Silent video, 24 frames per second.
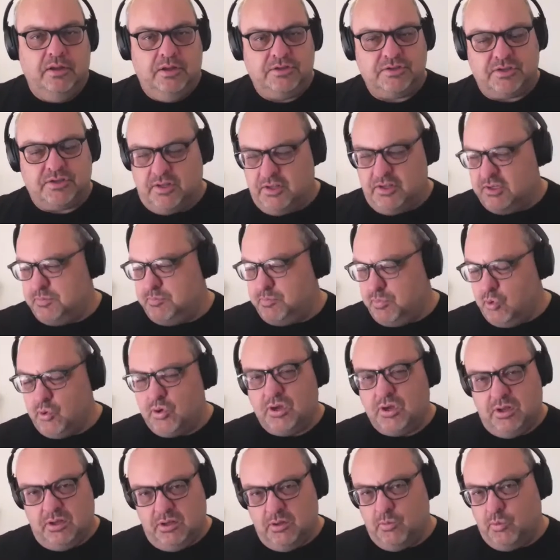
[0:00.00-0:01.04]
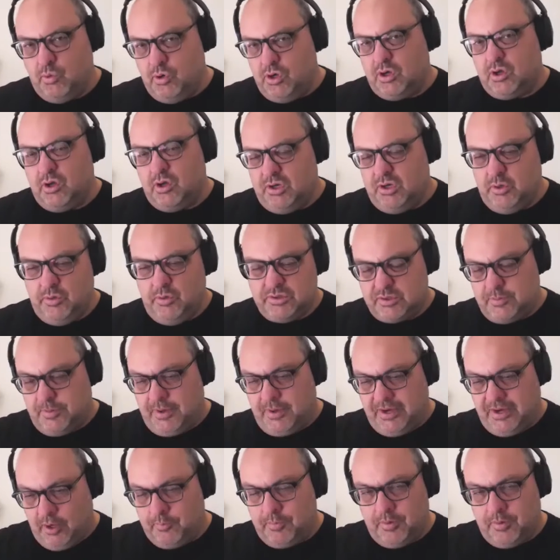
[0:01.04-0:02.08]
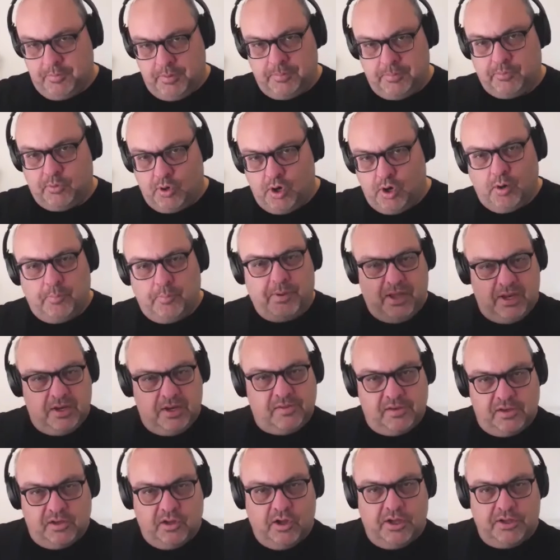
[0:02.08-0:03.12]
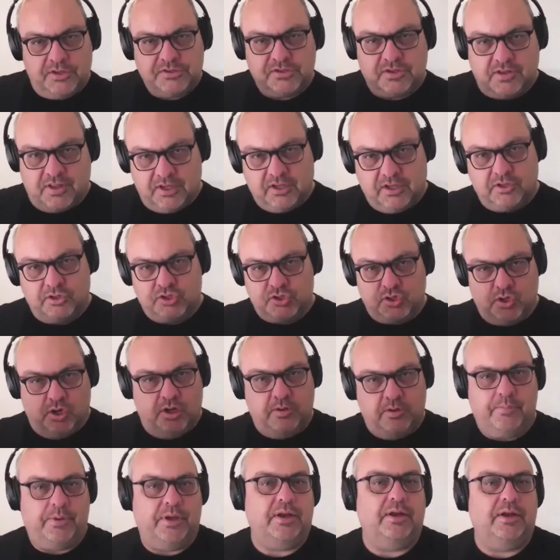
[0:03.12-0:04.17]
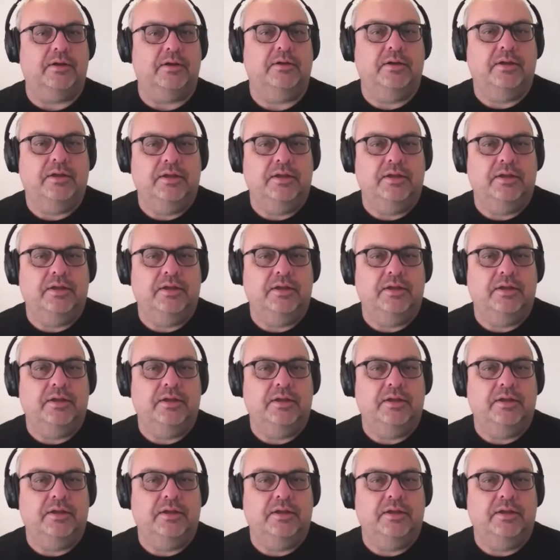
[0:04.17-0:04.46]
So this book and the work I do is about helping people hop out of the light so they can shine better,